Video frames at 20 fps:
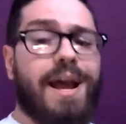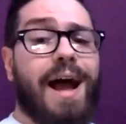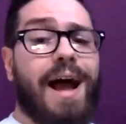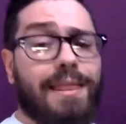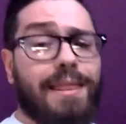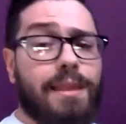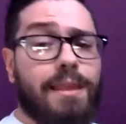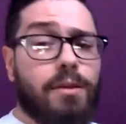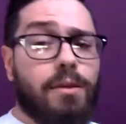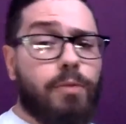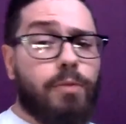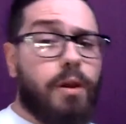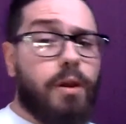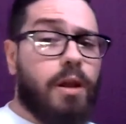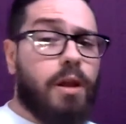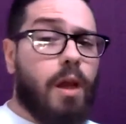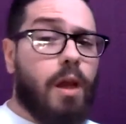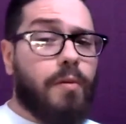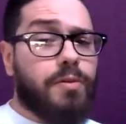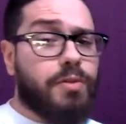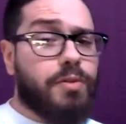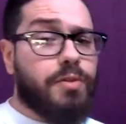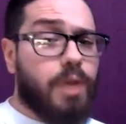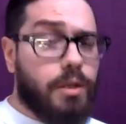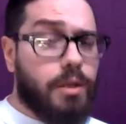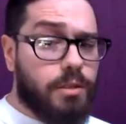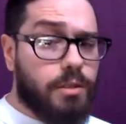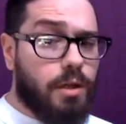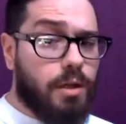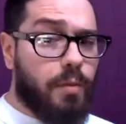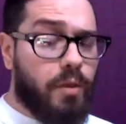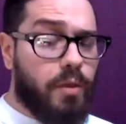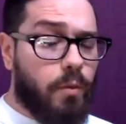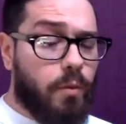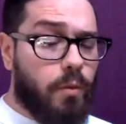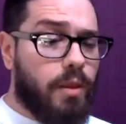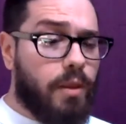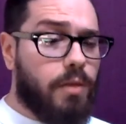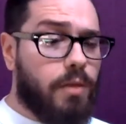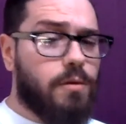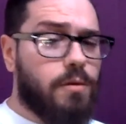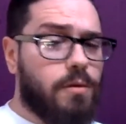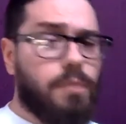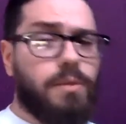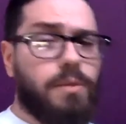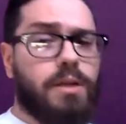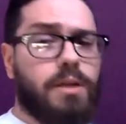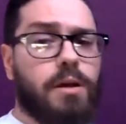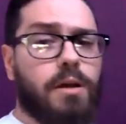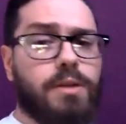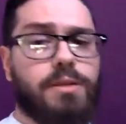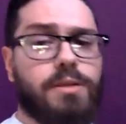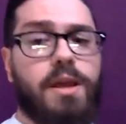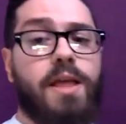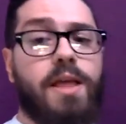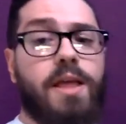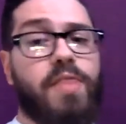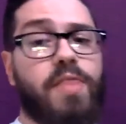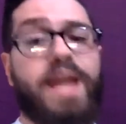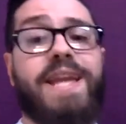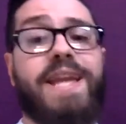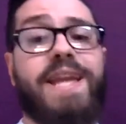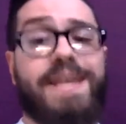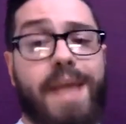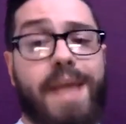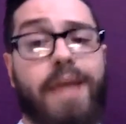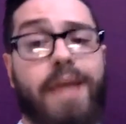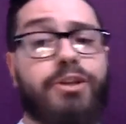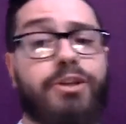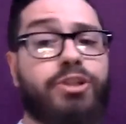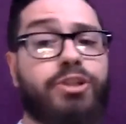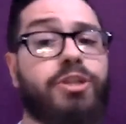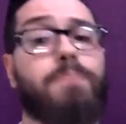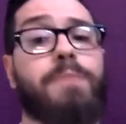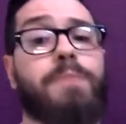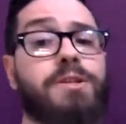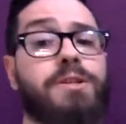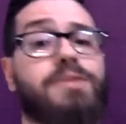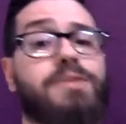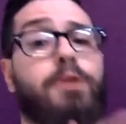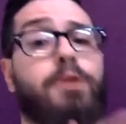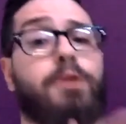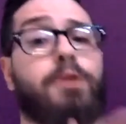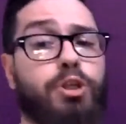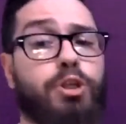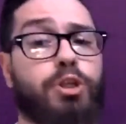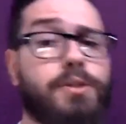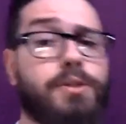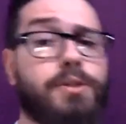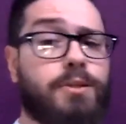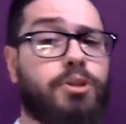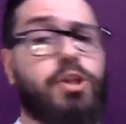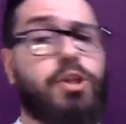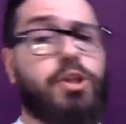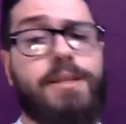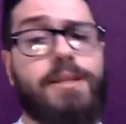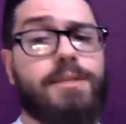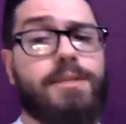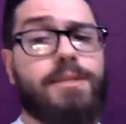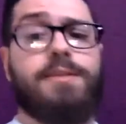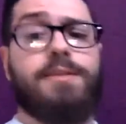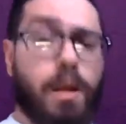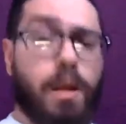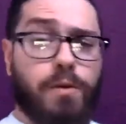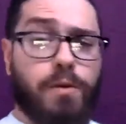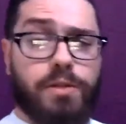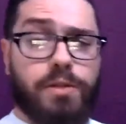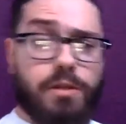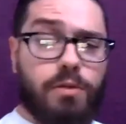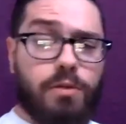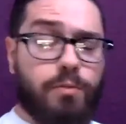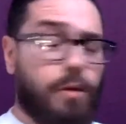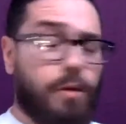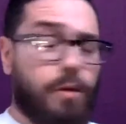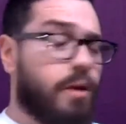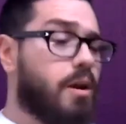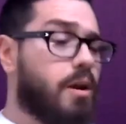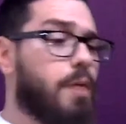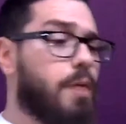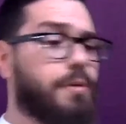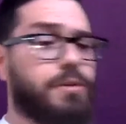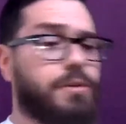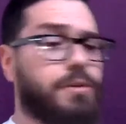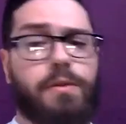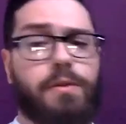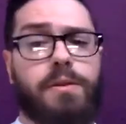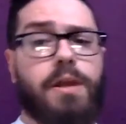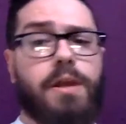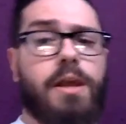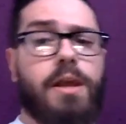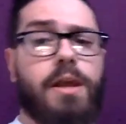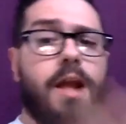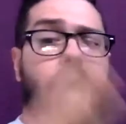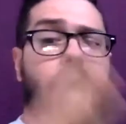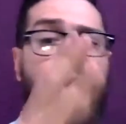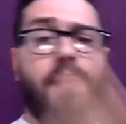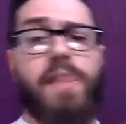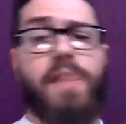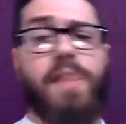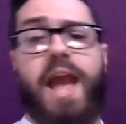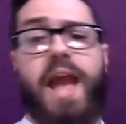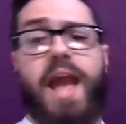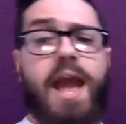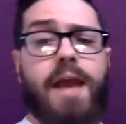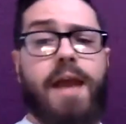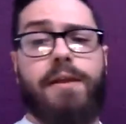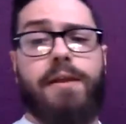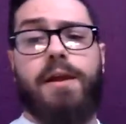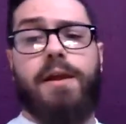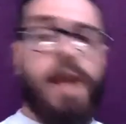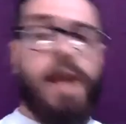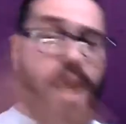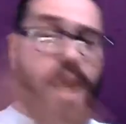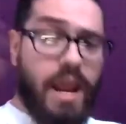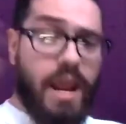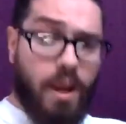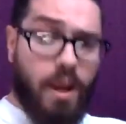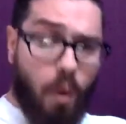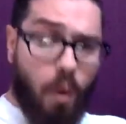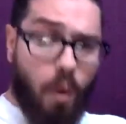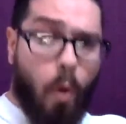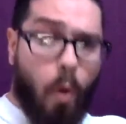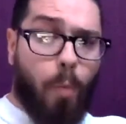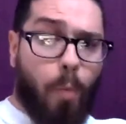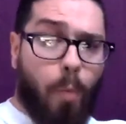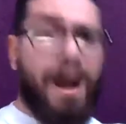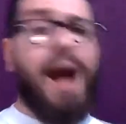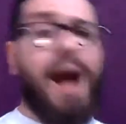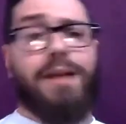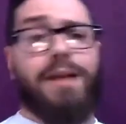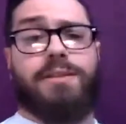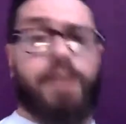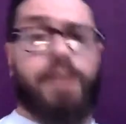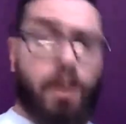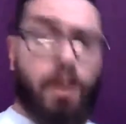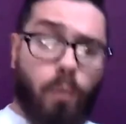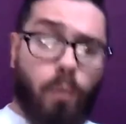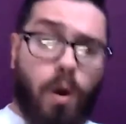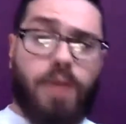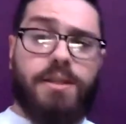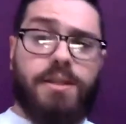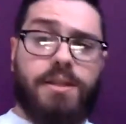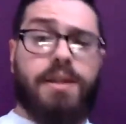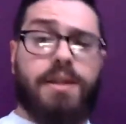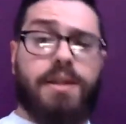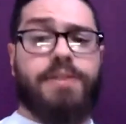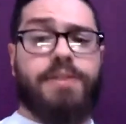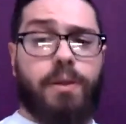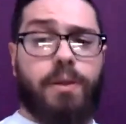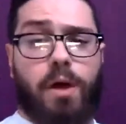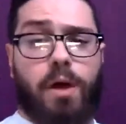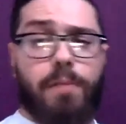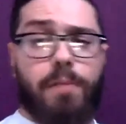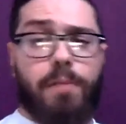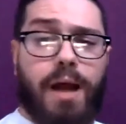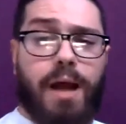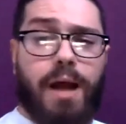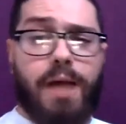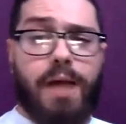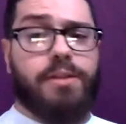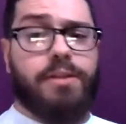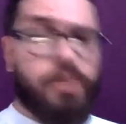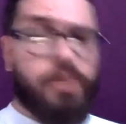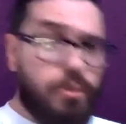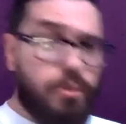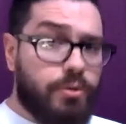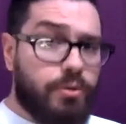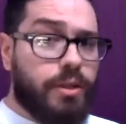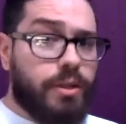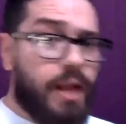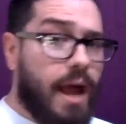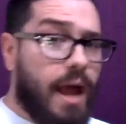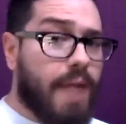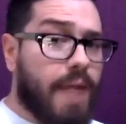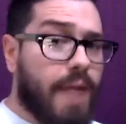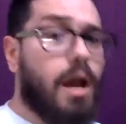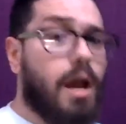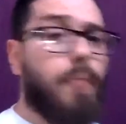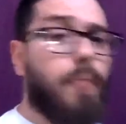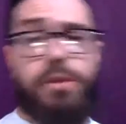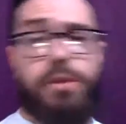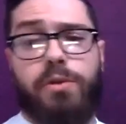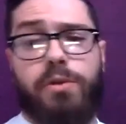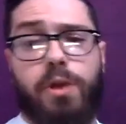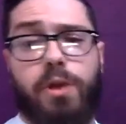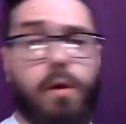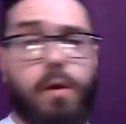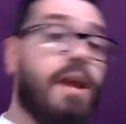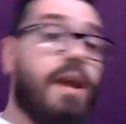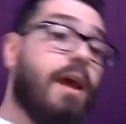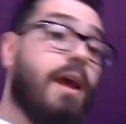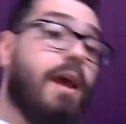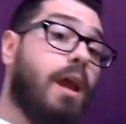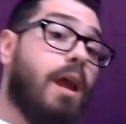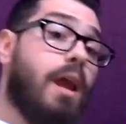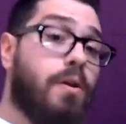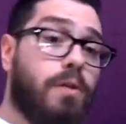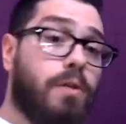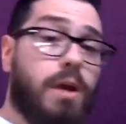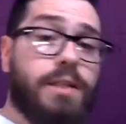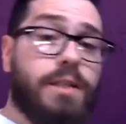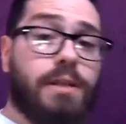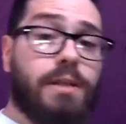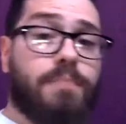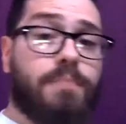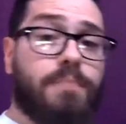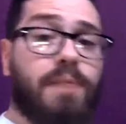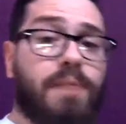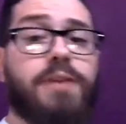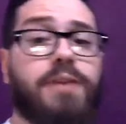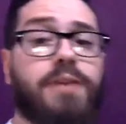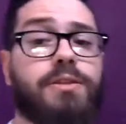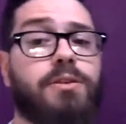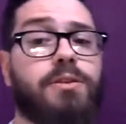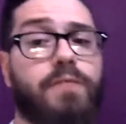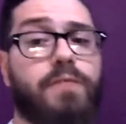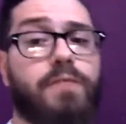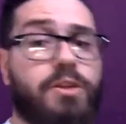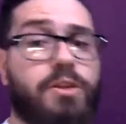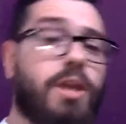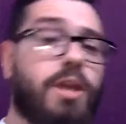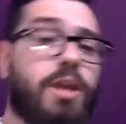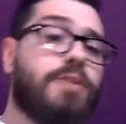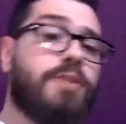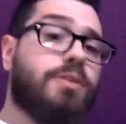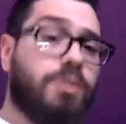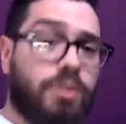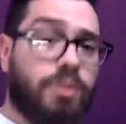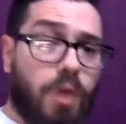I think Newberry Comics is kind of scummy the way they do it, because they get shipments that are just chases. I was in a Newberry Comics the other day, and they had a whole box, and I walked in as they were unboxing, and usually at Hot Topic you go in, hey, are you guys unboxing? Do you have any chases?